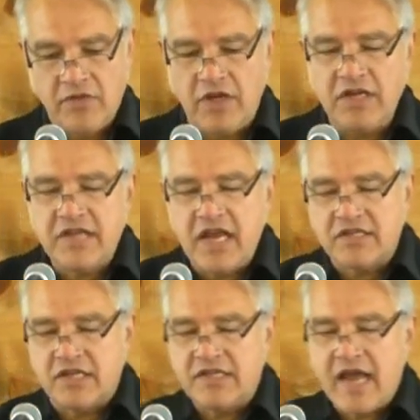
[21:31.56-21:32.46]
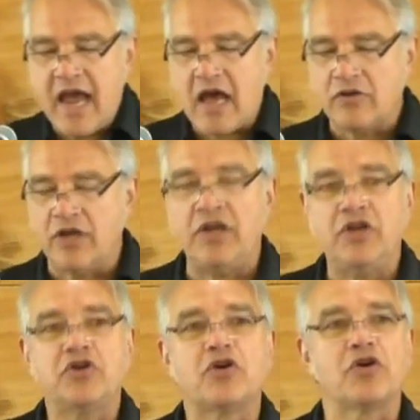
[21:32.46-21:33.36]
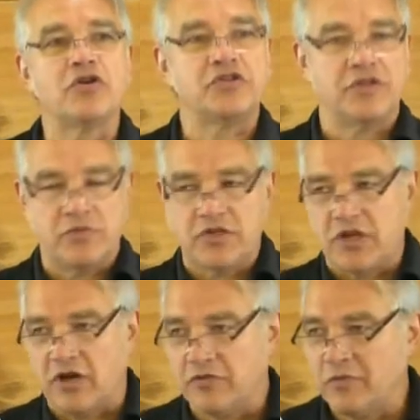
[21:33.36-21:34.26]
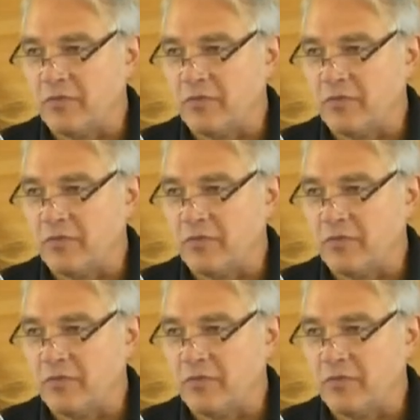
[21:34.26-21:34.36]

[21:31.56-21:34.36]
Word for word: Then he takes a towel and he girds himself.